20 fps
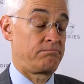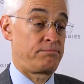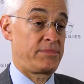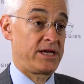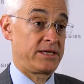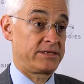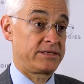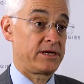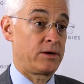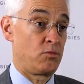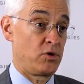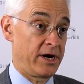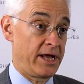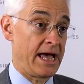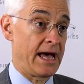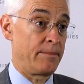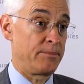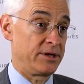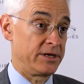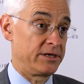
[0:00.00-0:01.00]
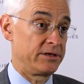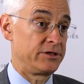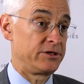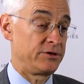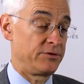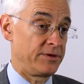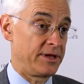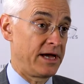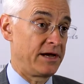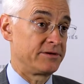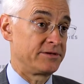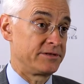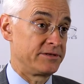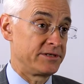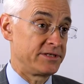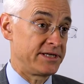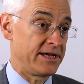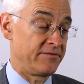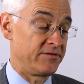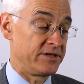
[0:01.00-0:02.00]
Based on what happened in
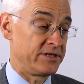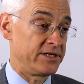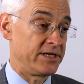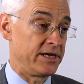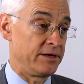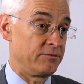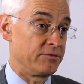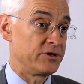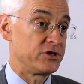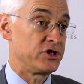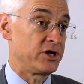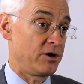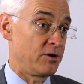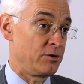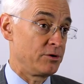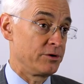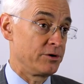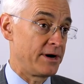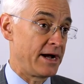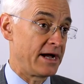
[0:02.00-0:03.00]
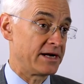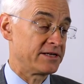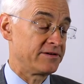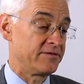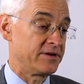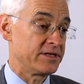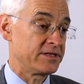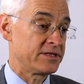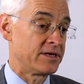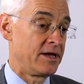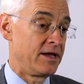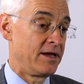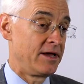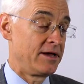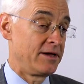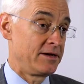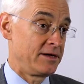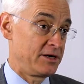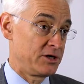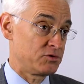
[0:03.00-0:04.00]
2017 with shareholder activists,
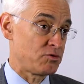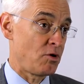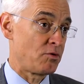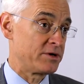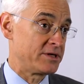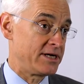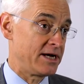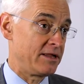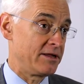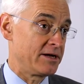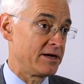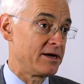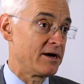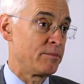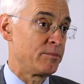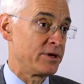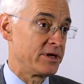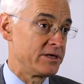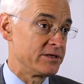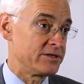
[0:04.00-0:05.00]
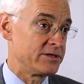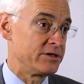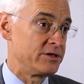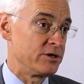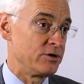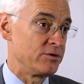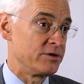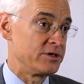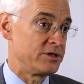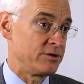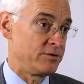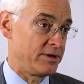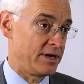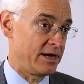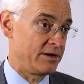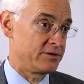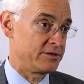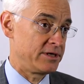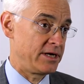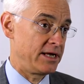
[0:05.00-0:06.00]
here's what we're telling companies to do in
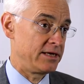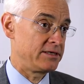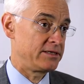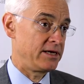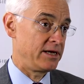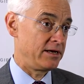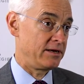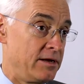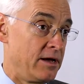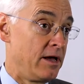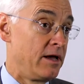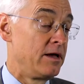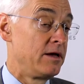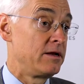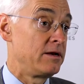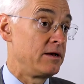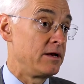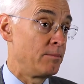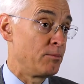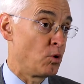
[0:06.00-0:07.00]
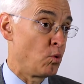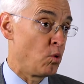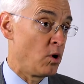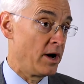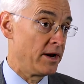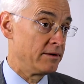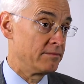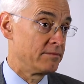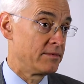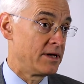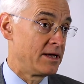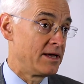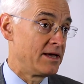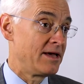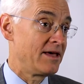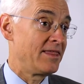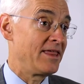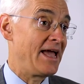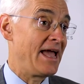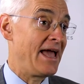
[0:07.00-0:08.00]
2018. Number one,
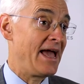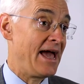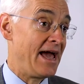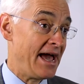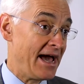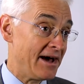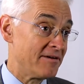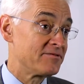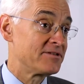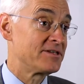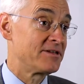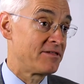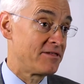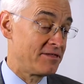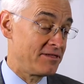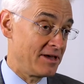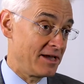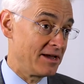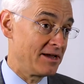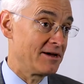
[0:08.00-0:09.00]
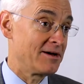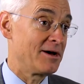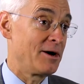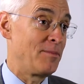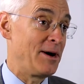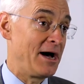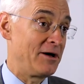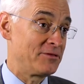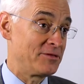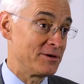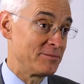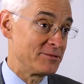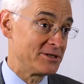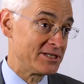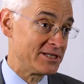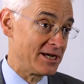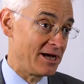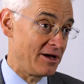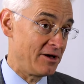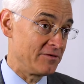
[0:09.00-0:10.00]
they have to think about
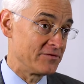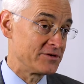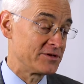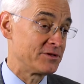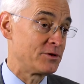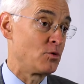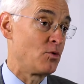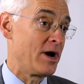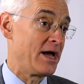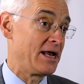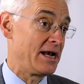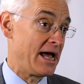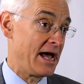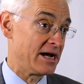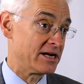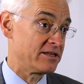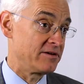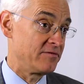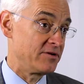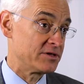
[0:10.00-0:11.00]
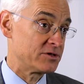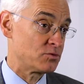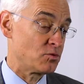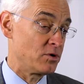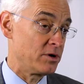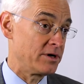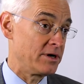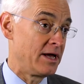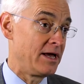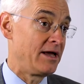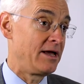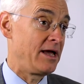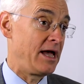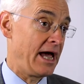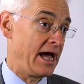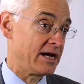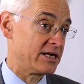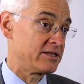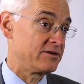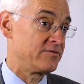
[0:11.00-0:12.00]
themselves the way an activist would.
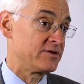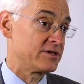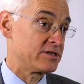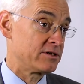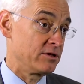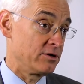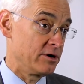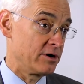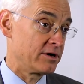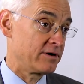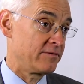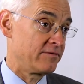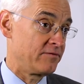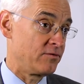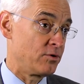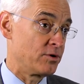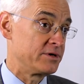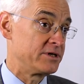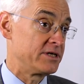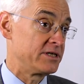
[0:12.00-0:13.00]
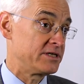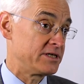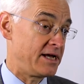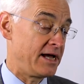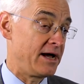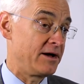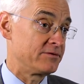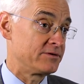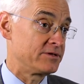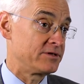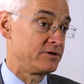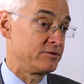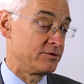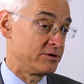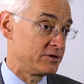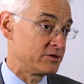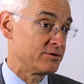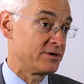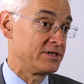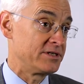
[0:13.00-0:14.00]
Activists look for discounts to
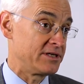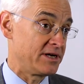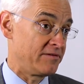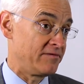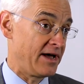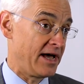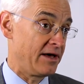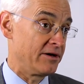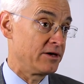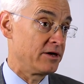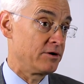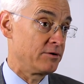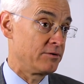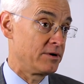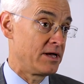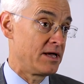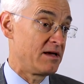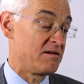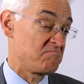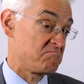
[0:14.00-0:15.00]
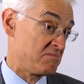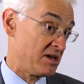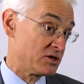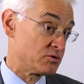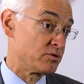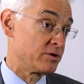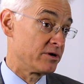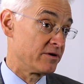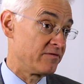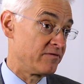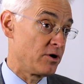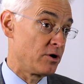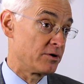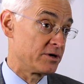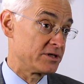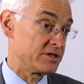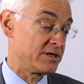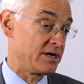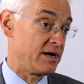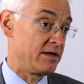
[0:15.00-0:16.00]
intrinsic value. That's what they're
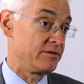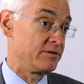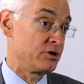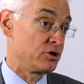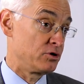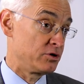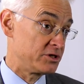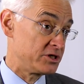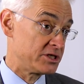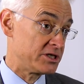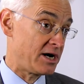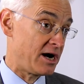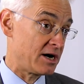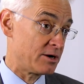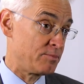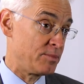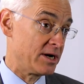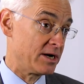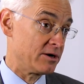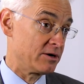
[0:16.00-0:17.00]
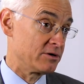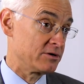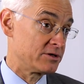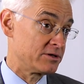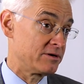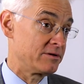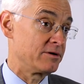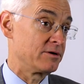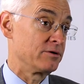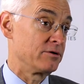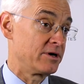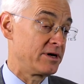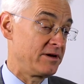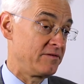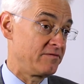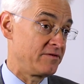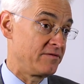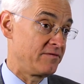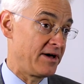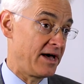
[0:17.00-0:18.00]
focused on. They're good stock pickers. They're
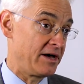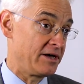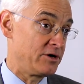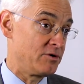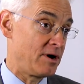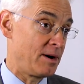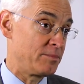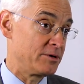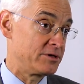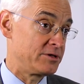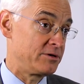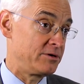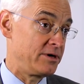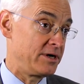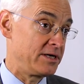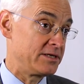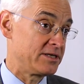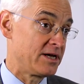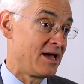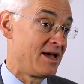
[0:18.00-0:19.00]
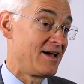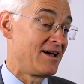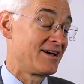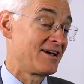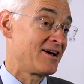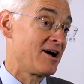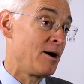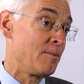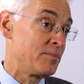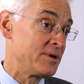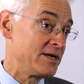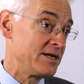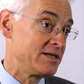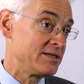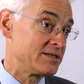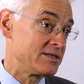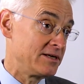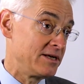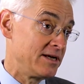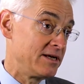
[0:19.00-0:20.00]
looking for value opportunities.
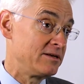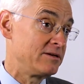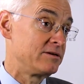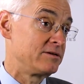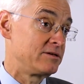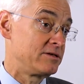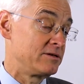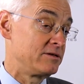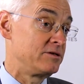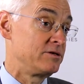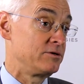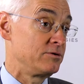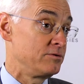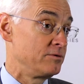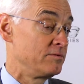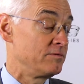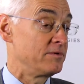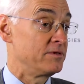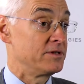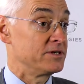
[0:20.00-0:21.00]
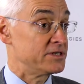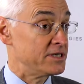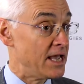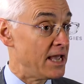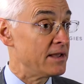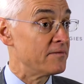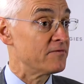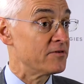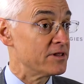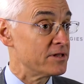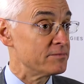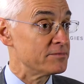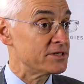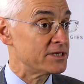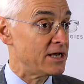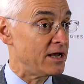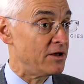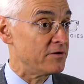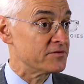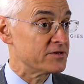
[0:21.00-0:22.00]
Companies need to do the same for
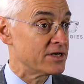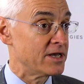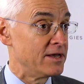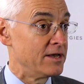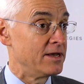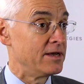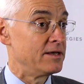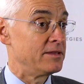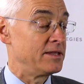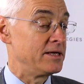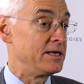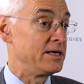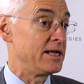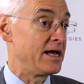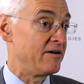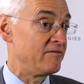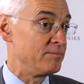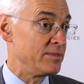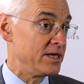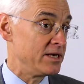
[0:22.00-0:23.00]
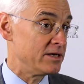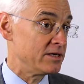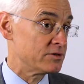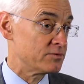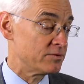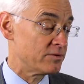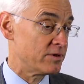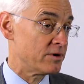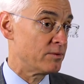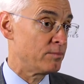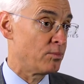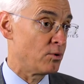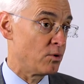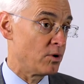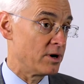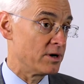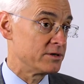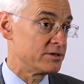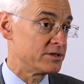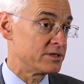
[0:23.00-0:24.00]
themselves. They need to have meetings with their
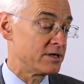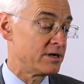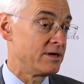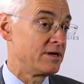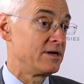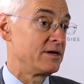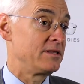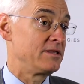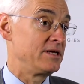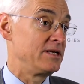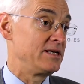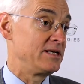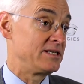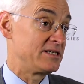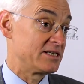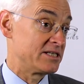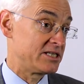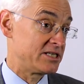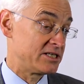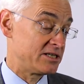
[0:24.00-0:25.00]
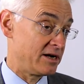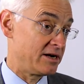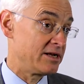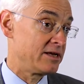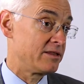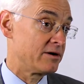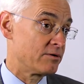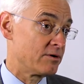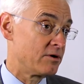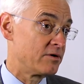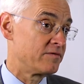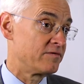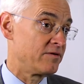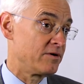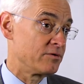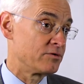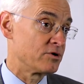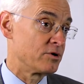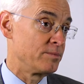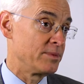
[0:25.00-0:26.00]
boards. They need to study their own
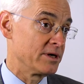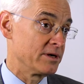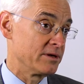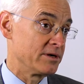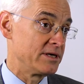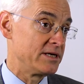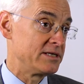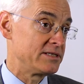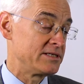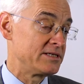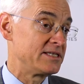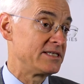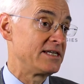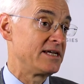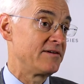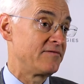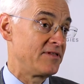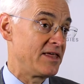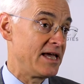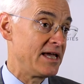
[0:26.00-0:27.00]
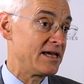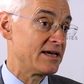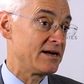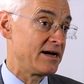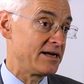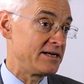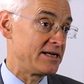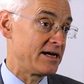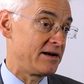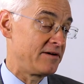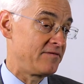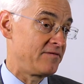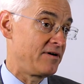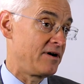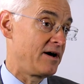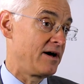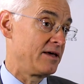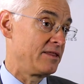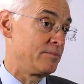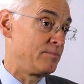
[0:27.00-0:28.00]
vulnerabilities and see if they can
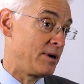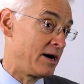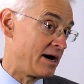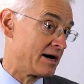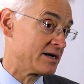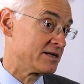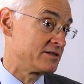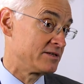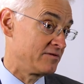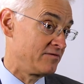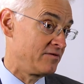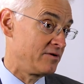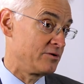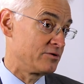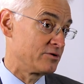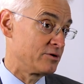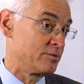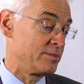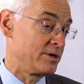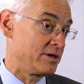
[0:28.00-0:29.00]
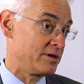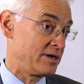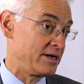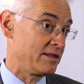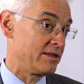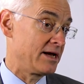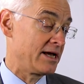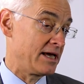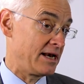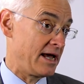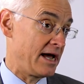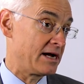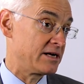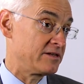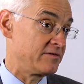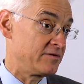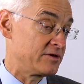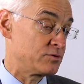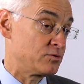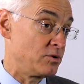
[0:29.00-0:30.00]
identify the pockets of vulnerability like an
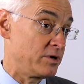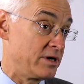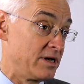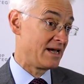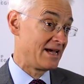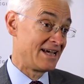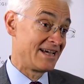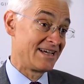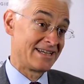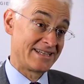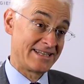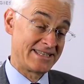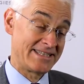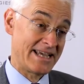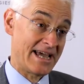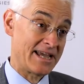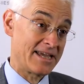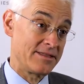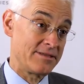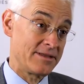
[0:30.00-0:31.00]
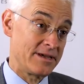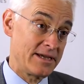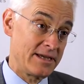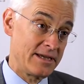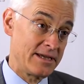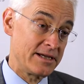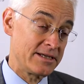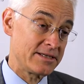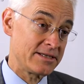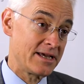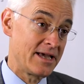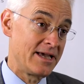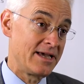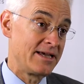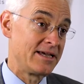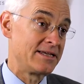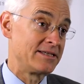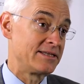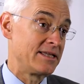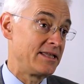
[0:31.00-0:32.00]
activist would. Second thing is
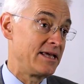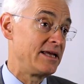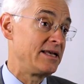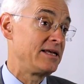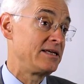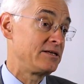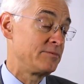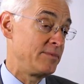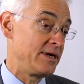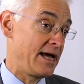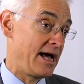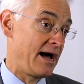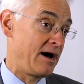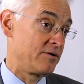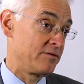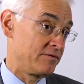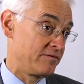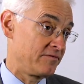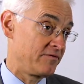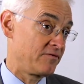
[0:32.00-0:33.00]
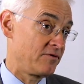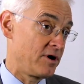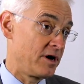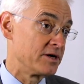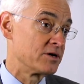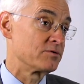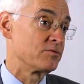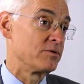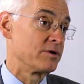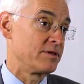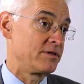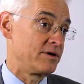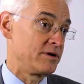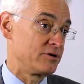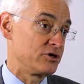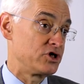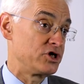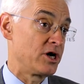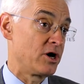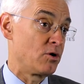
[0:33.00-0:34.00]
that they need to be out in front with
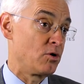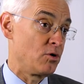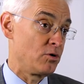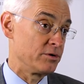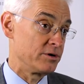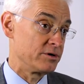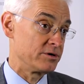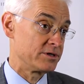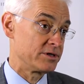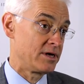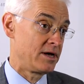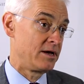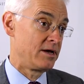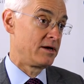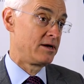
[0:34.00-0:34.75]
their shareholders.